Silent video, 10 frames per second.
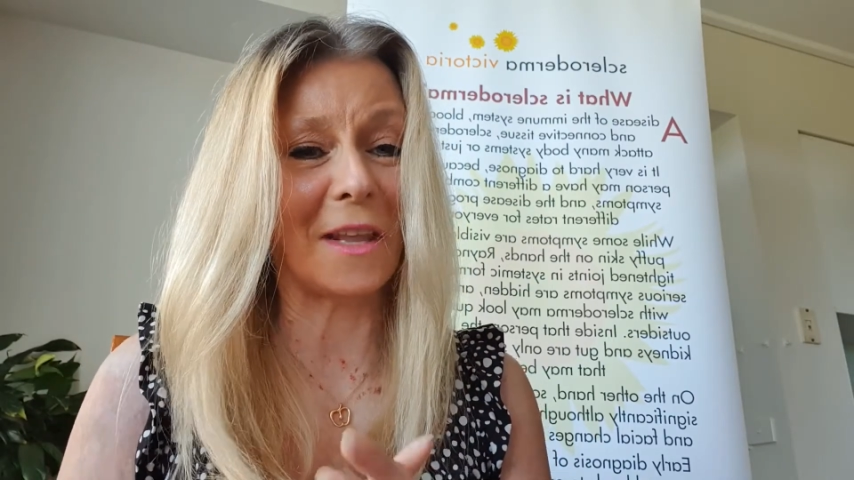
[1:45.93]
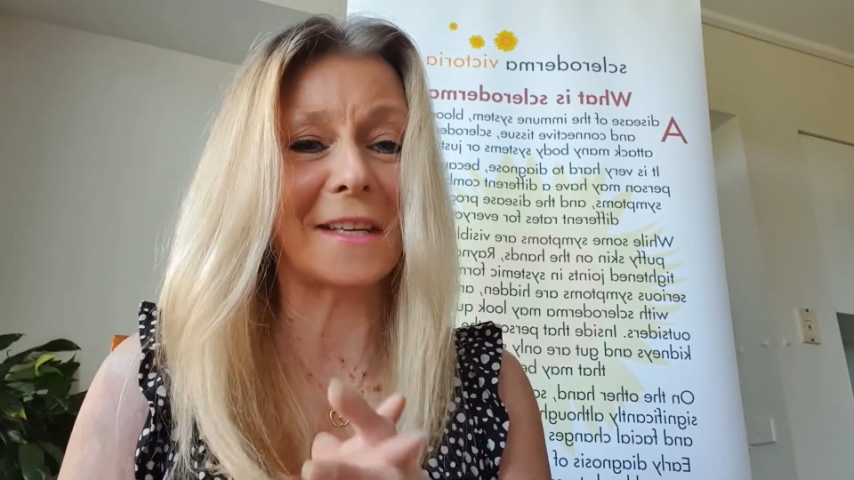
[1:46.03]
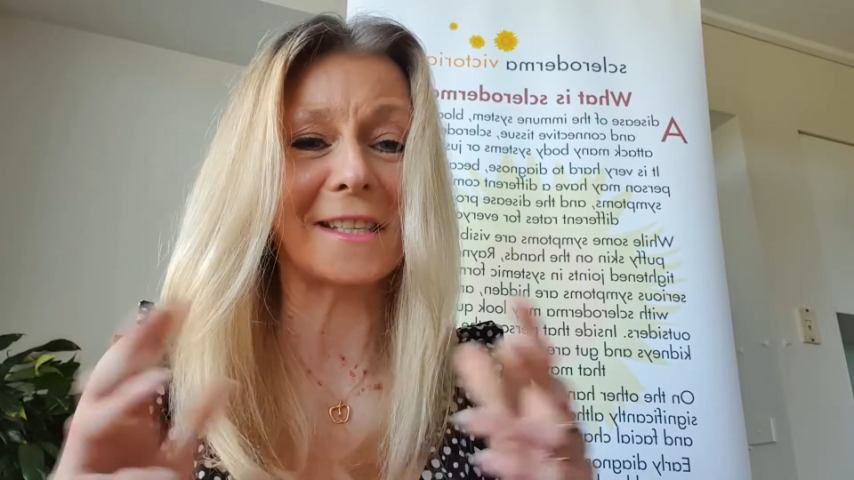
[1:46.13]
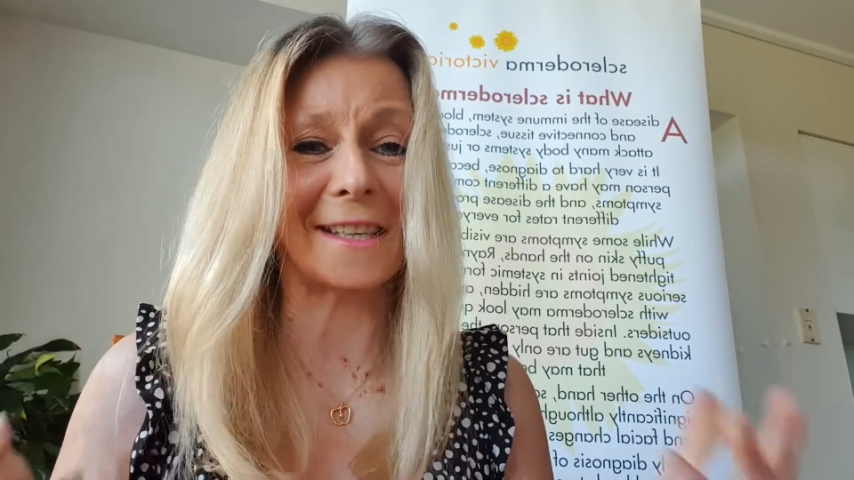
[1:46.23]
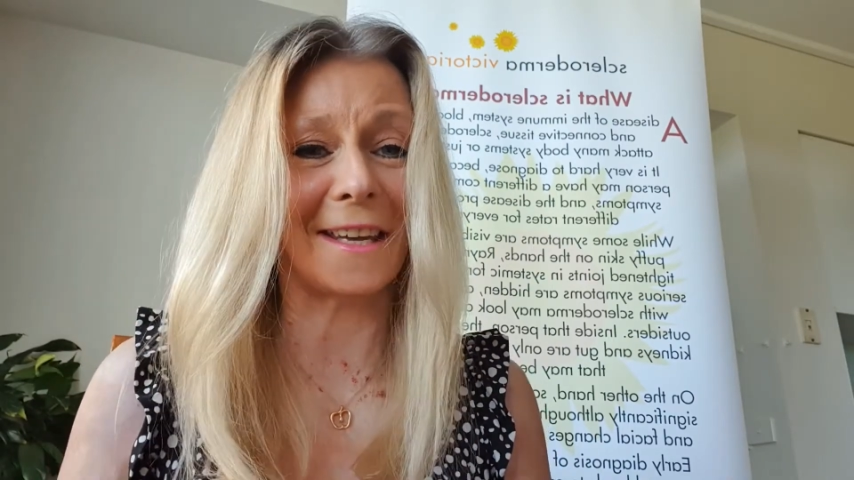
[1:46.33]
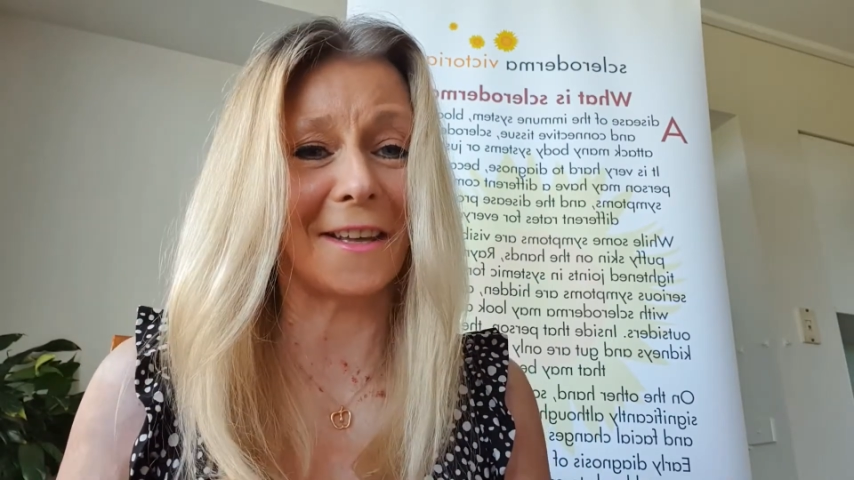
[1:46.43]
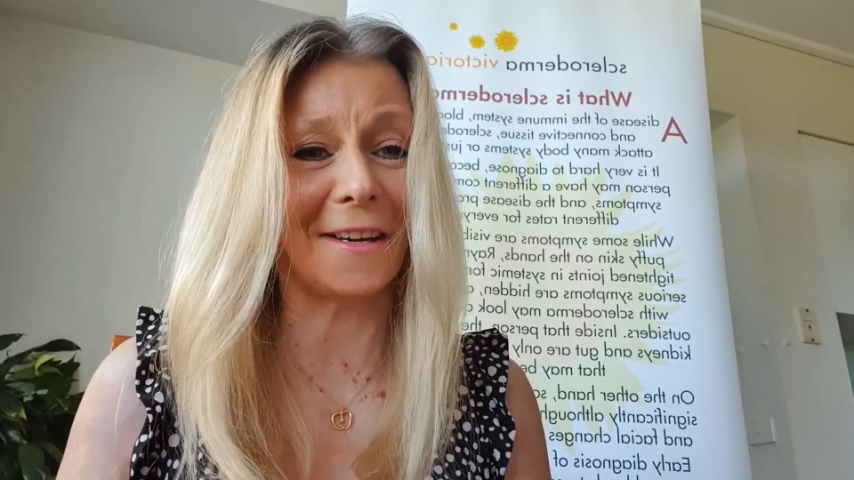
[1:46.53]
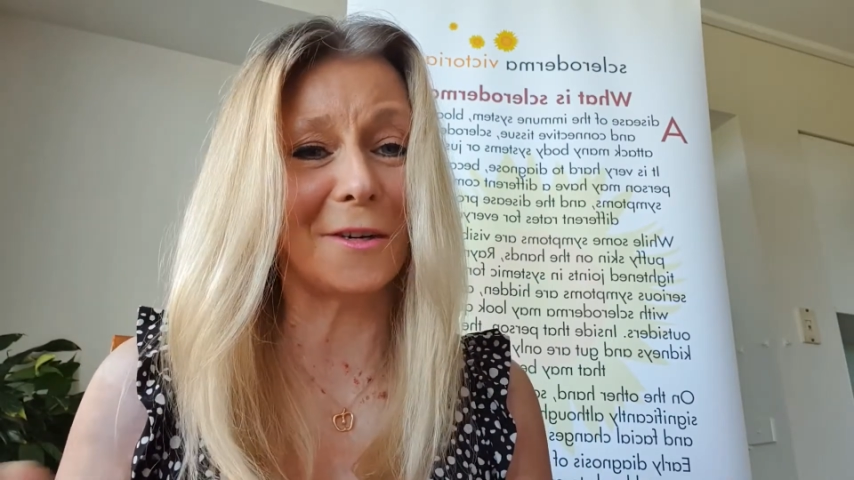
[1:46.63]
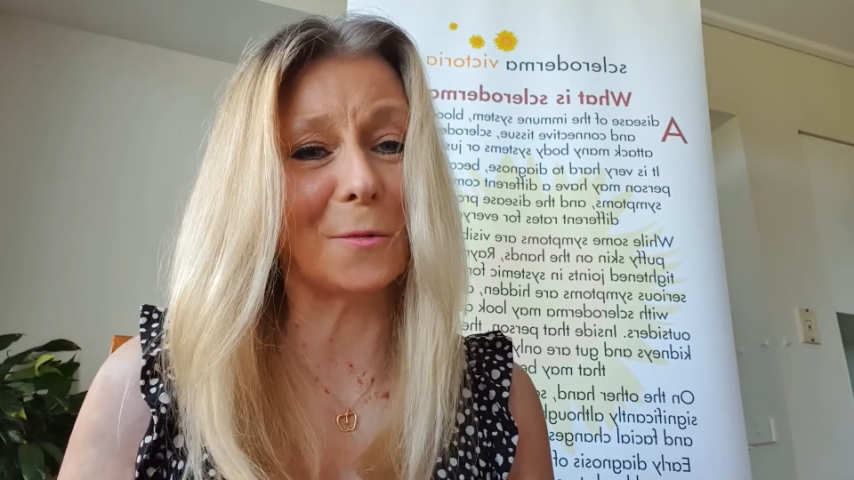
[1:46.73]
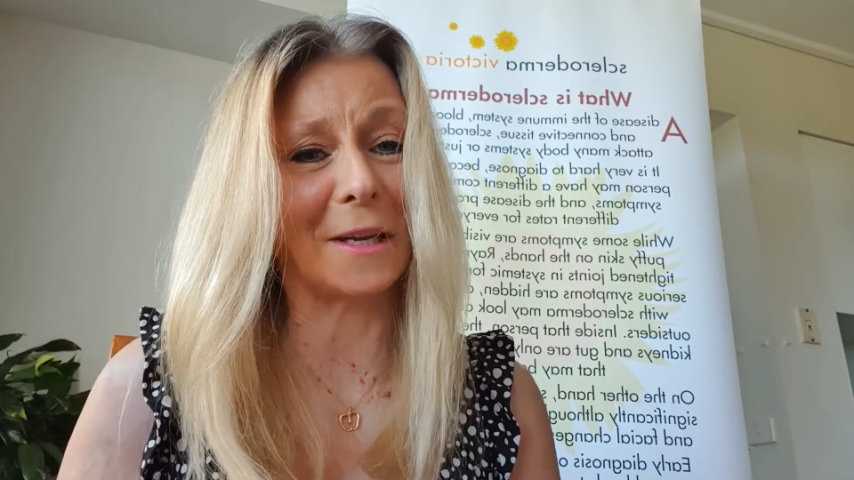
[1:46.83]
Together,
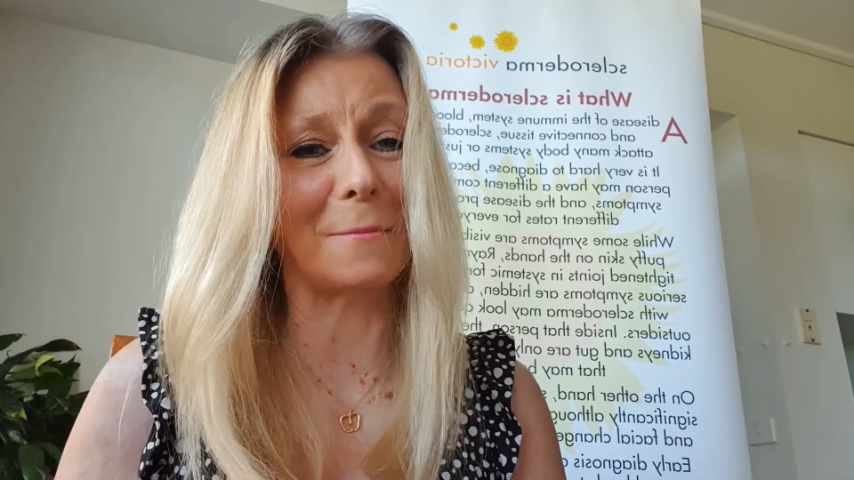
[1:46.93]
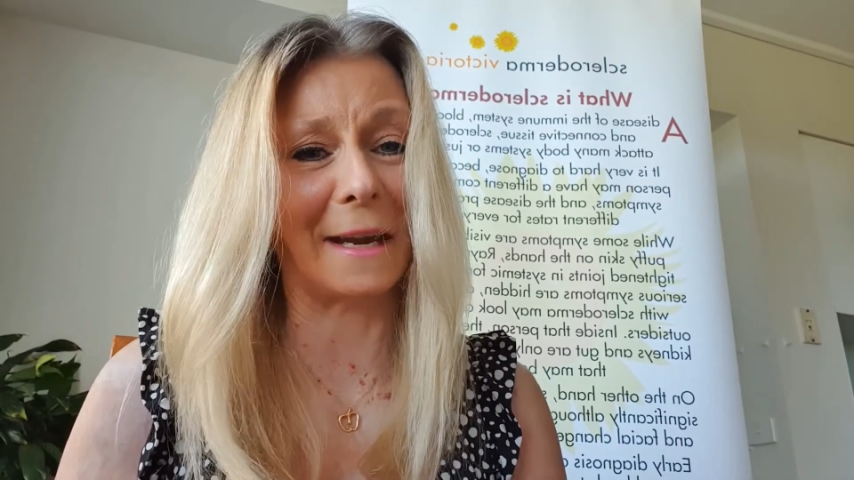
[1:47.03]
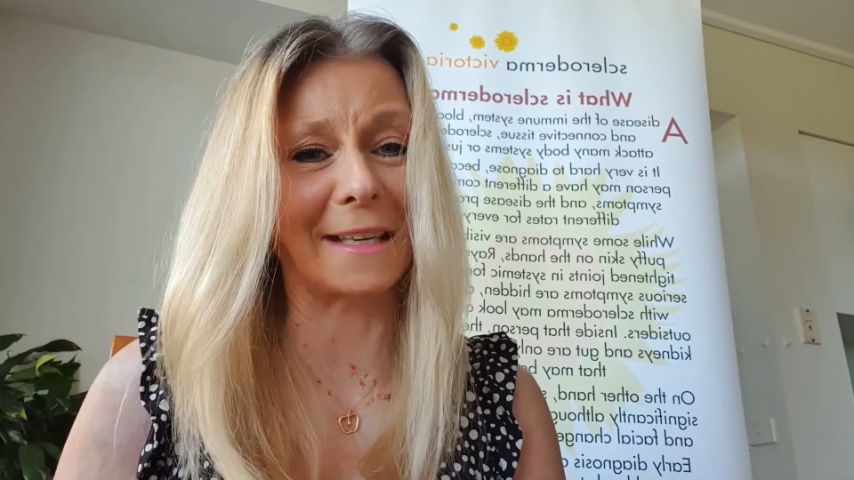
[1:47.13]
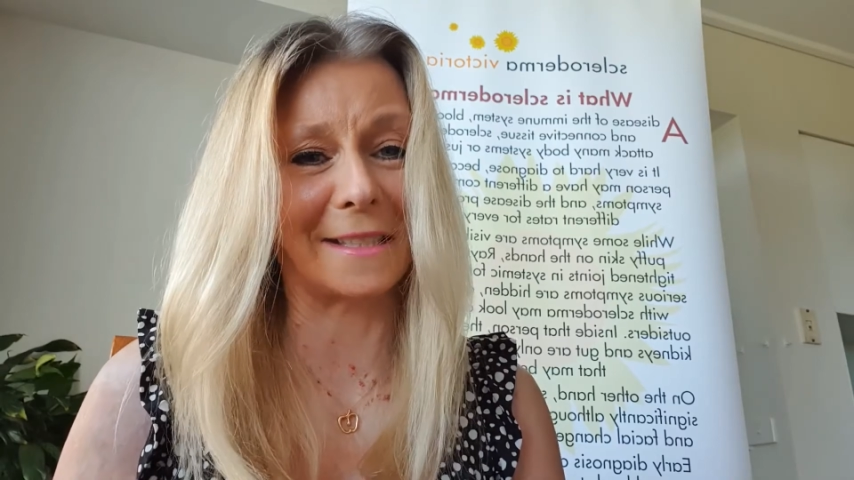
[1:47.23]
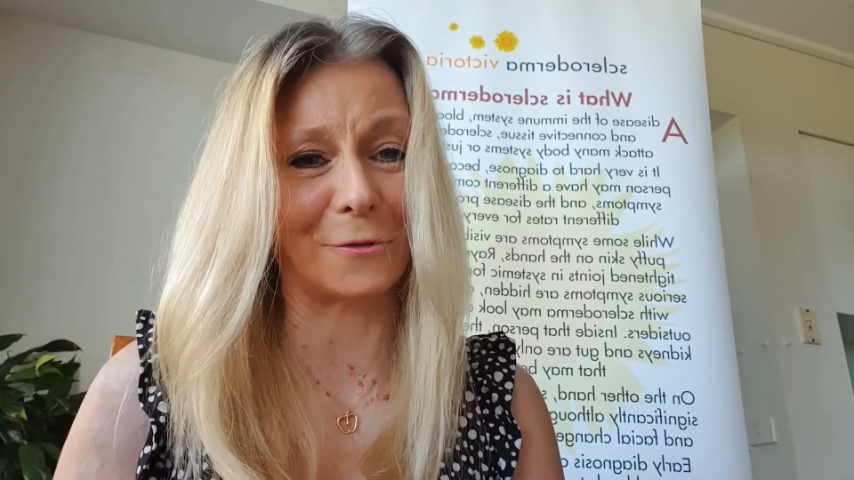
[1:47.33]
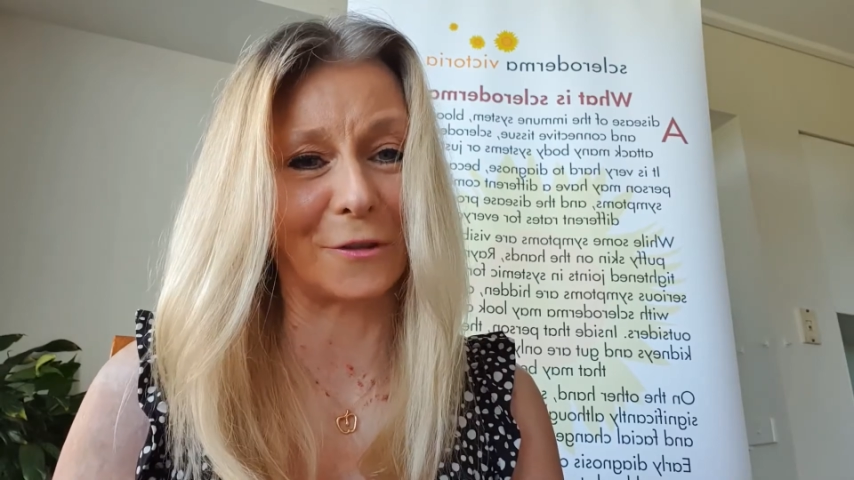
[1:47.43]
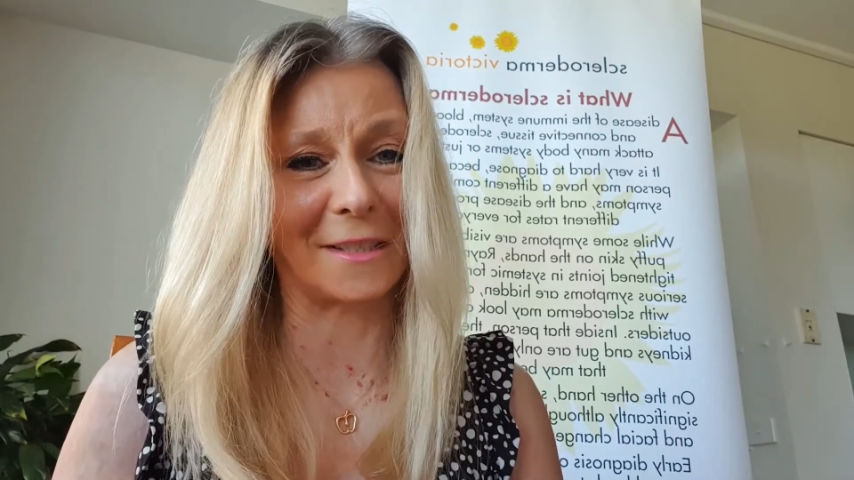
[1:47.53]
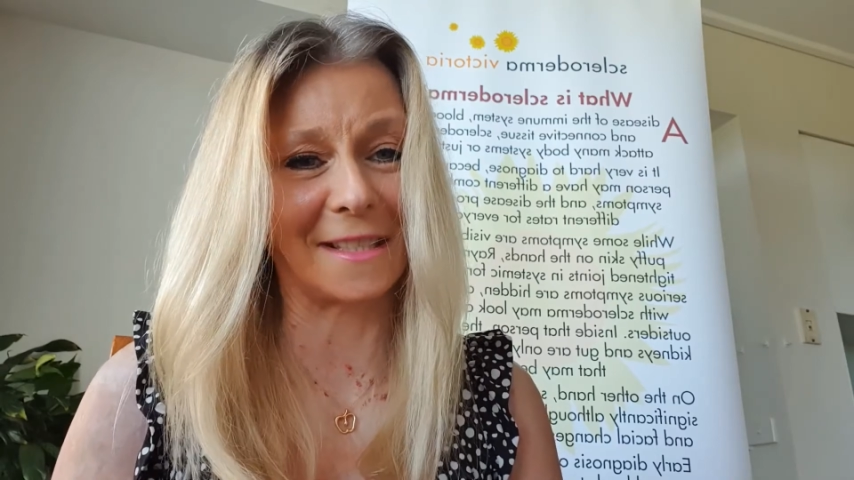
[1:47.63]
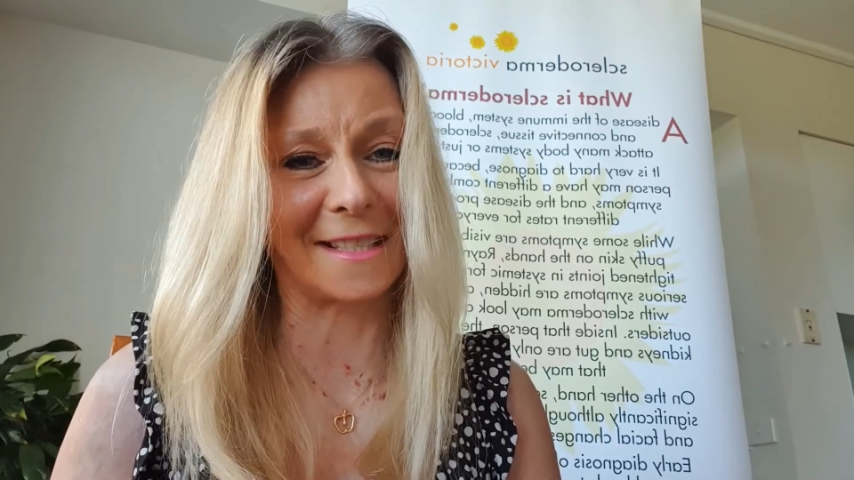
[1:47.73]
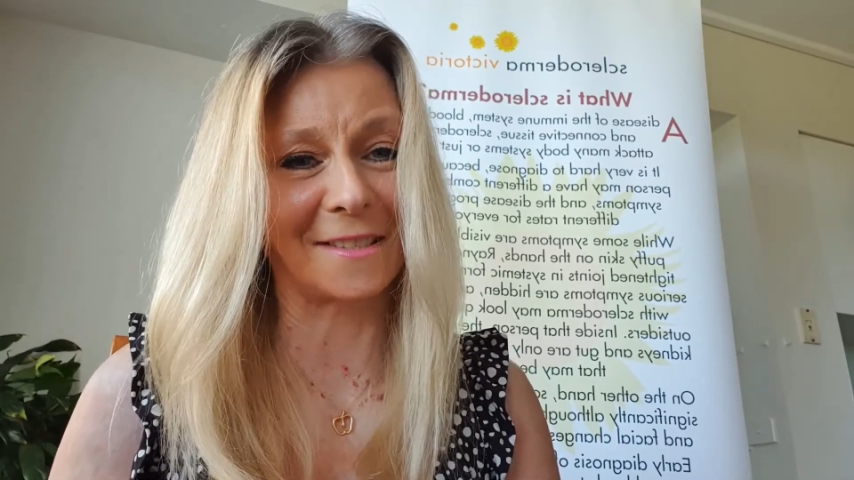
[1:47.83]
we can make a
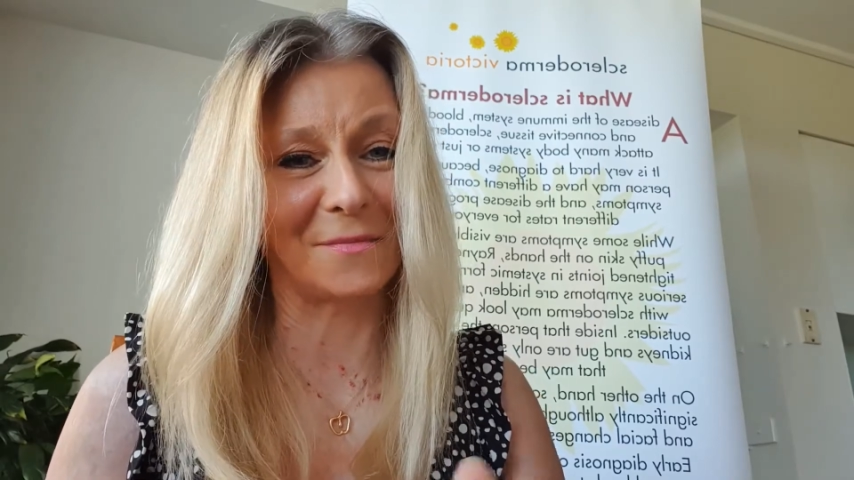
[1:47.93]
difference.